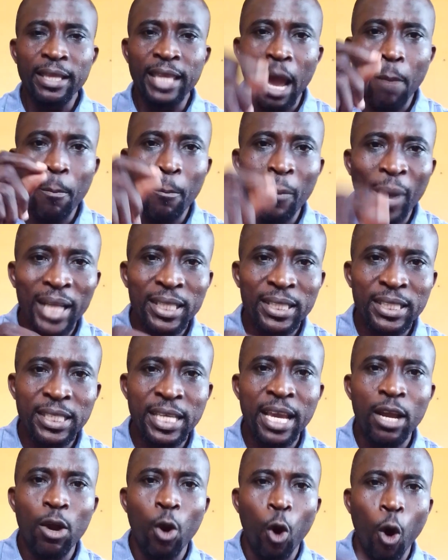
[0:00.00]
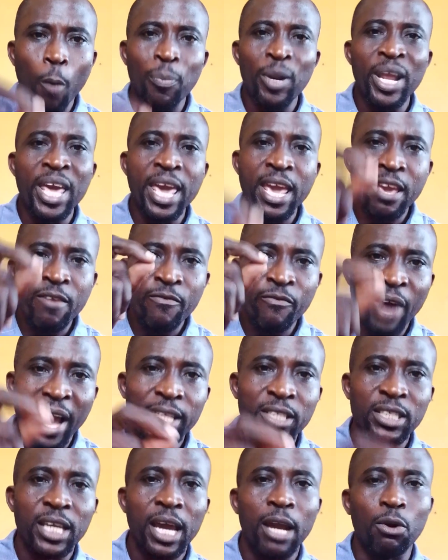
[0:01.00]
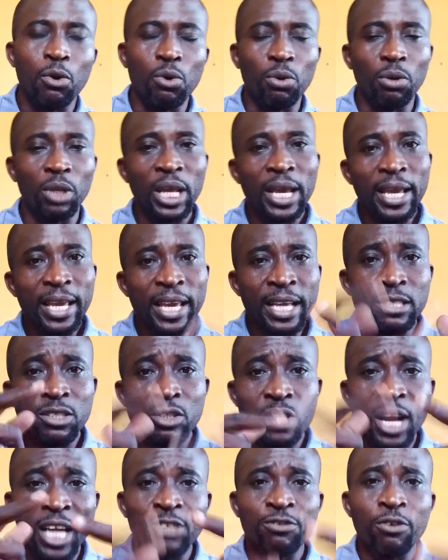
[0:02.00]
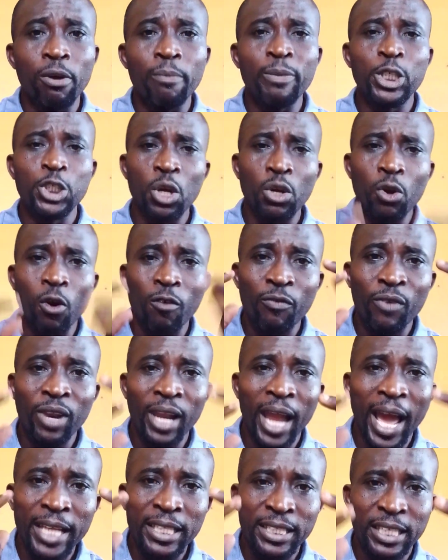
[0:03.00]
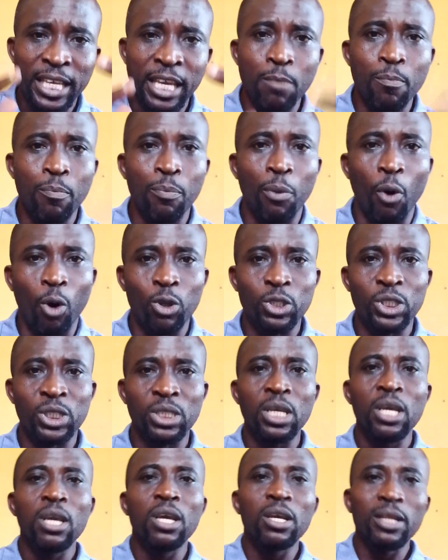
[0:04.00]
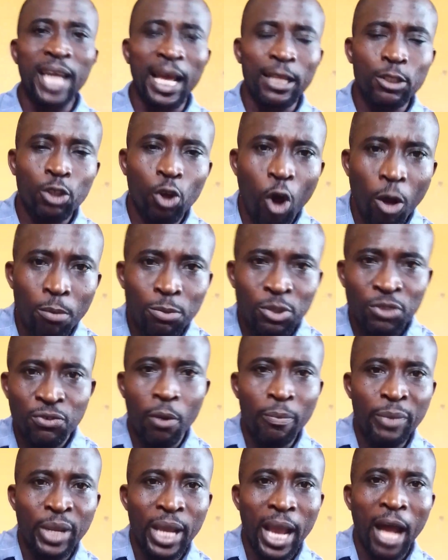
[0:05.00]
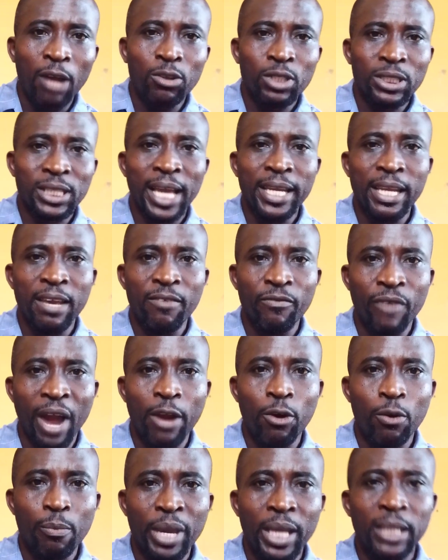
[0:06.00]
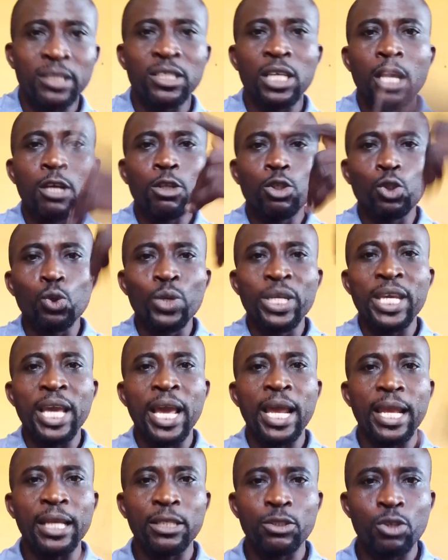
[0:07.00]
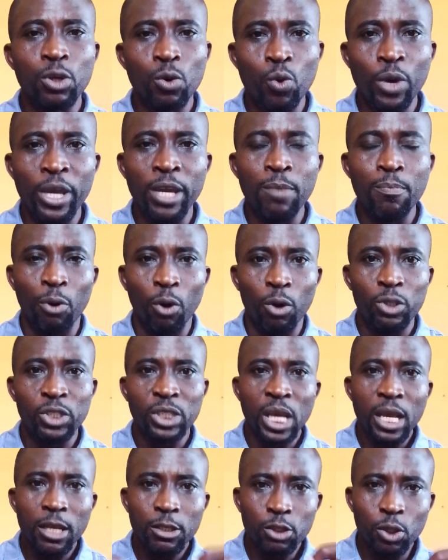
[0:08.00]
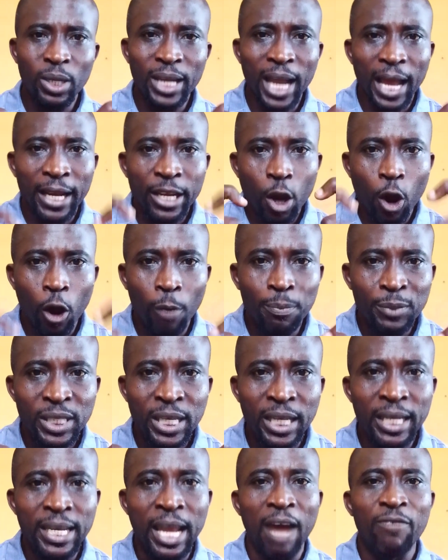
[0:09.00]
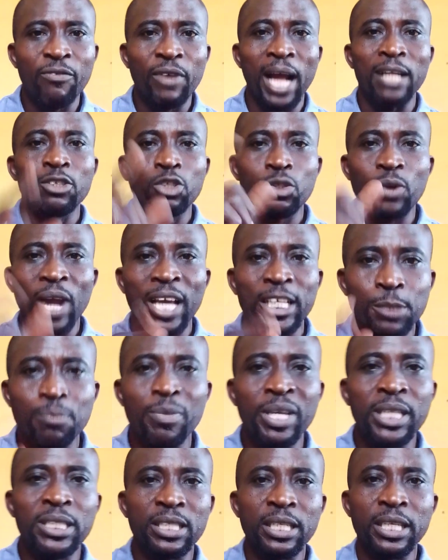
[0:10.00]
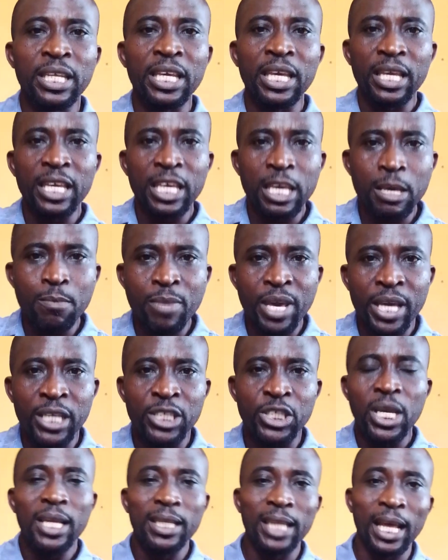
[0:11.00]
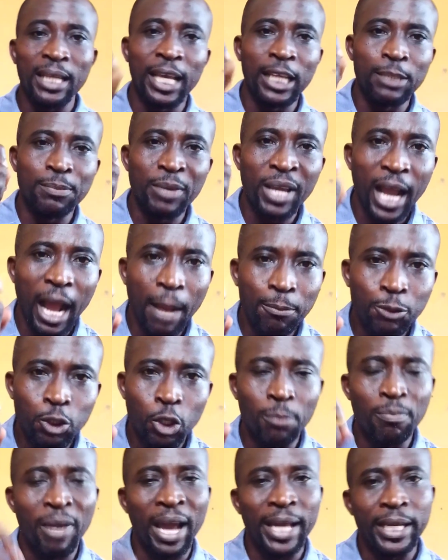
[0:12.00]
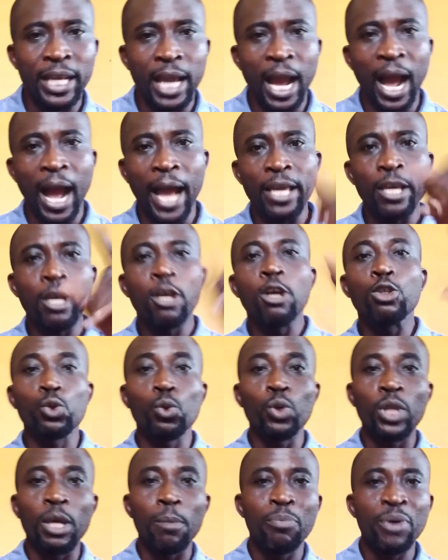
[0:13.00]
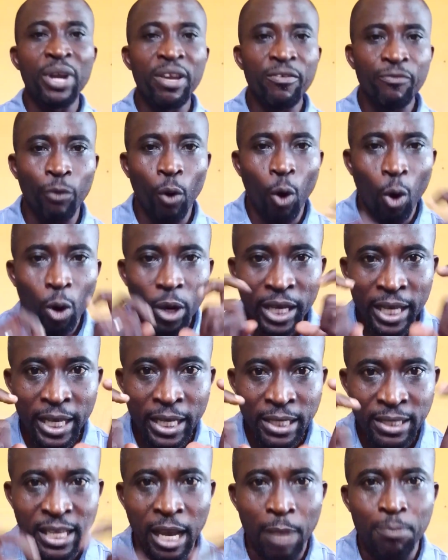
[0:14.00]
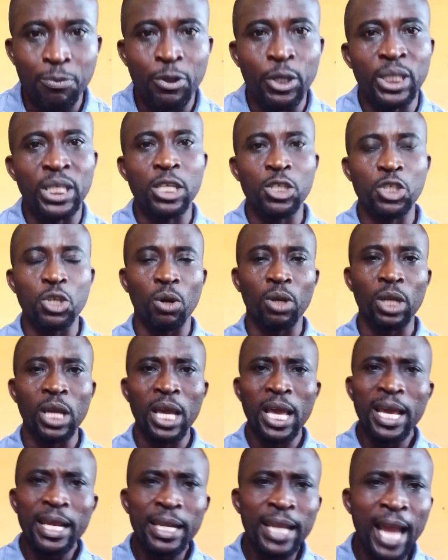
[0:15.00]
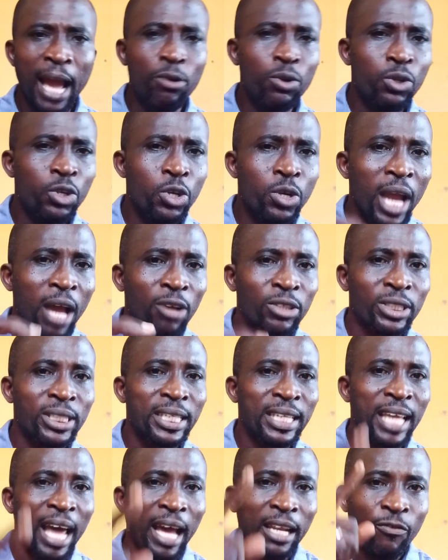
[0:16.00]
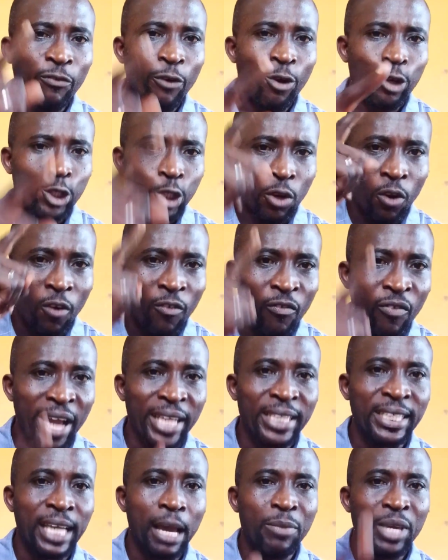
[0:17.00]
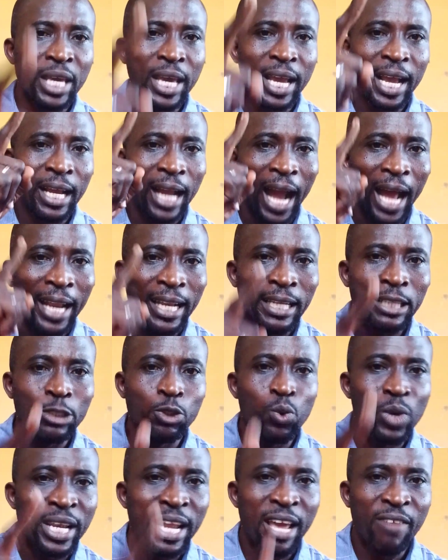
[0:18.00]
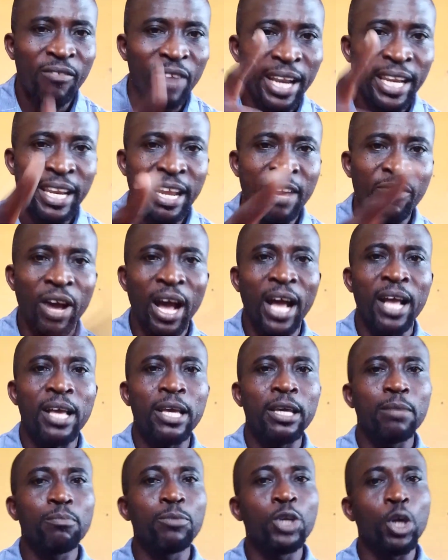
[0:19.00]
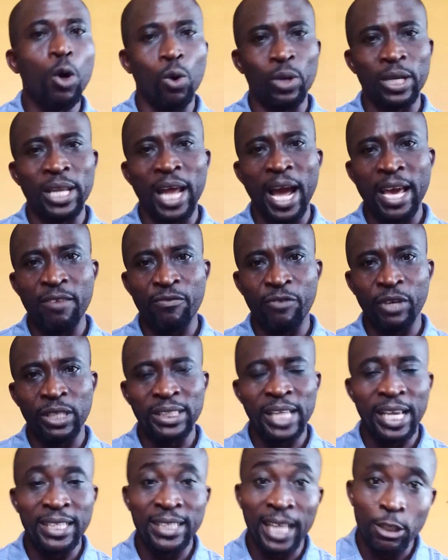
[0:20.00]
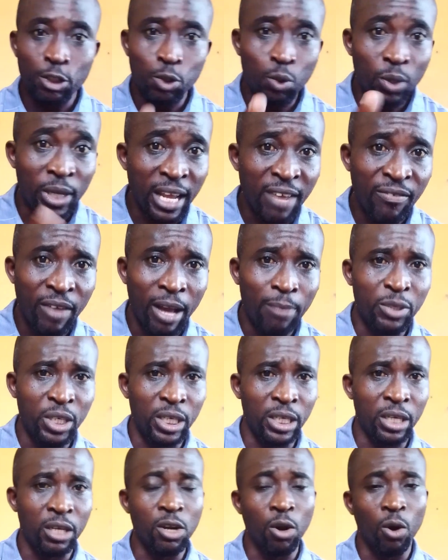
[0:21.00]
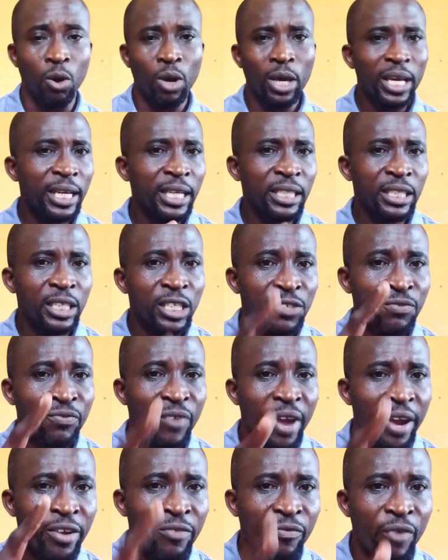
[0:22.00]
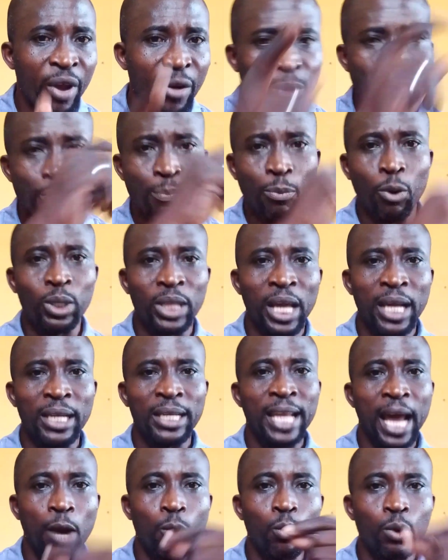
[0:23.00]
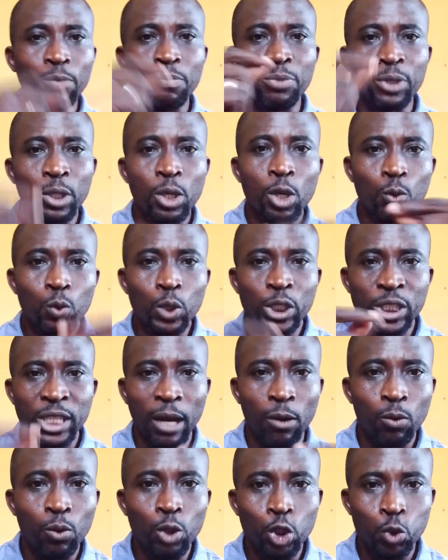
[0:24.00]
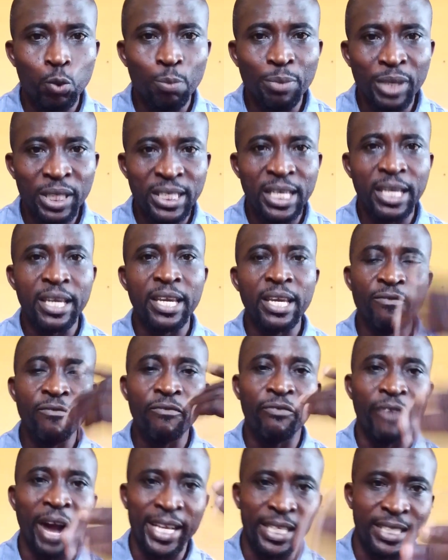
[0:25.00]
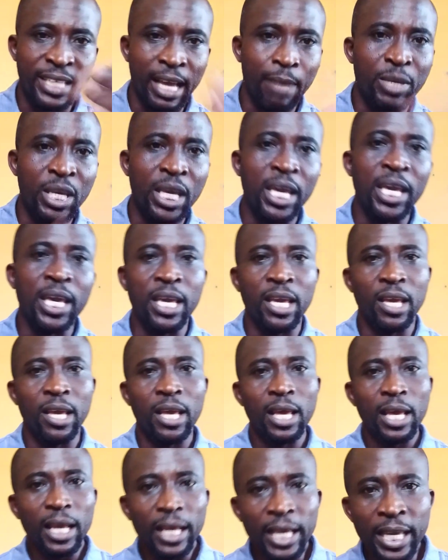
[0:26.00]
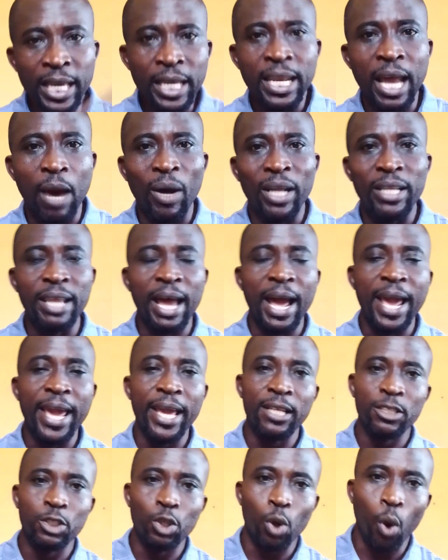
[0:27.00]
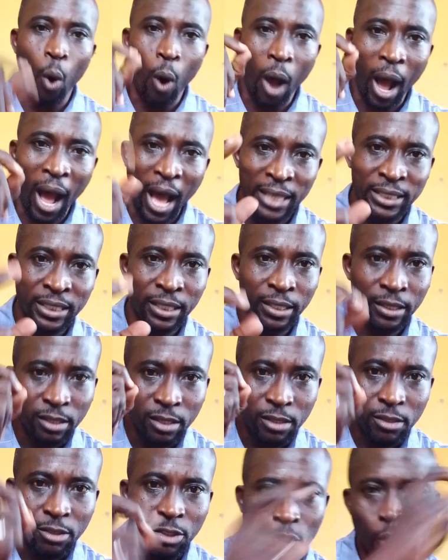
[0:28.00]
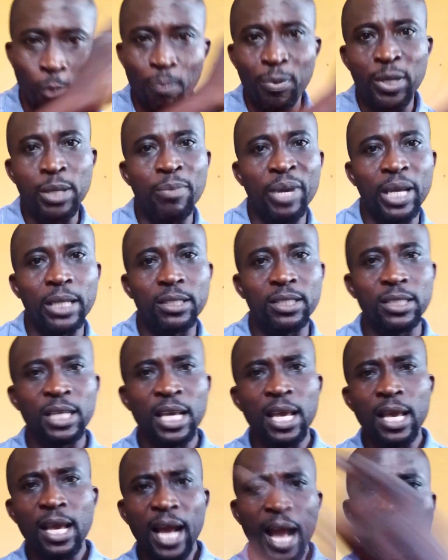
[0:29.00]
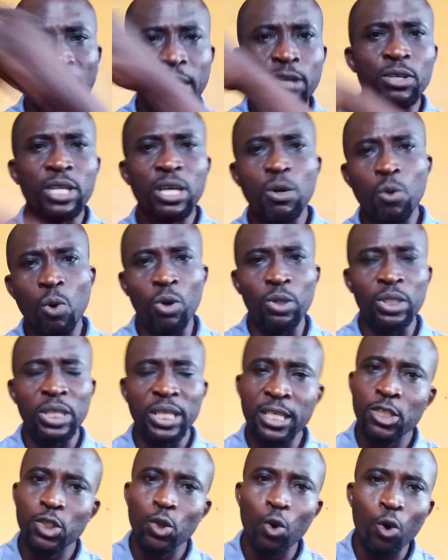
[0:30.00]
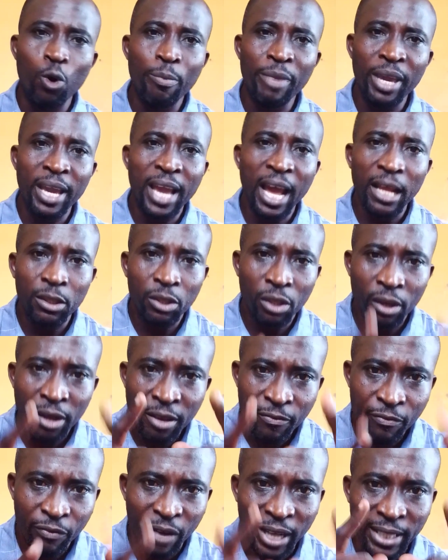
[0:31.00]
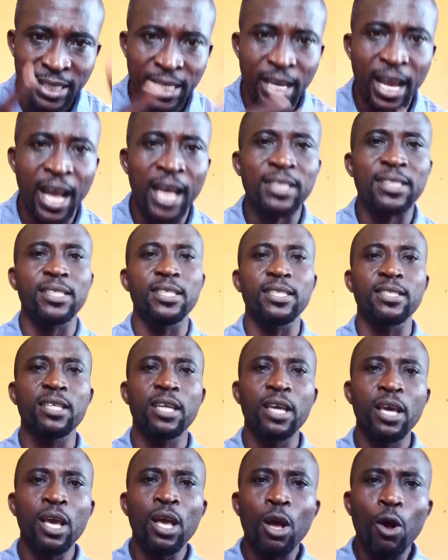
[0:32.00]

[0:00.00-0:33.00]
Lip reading: that partake or play a vital role in transformation of light impulse that comes from the outside environment to the electrical impulse, so that the optic nerve can transmit the image that has been captured by the eye to the brain for interpretation. Now, do you now see that the function of vitamin A should never be underemphasized and should never be ignored? It is very, very important that we should be taking vitamin A in our diet or as a supplement. Another one is omega-3 fatty acid.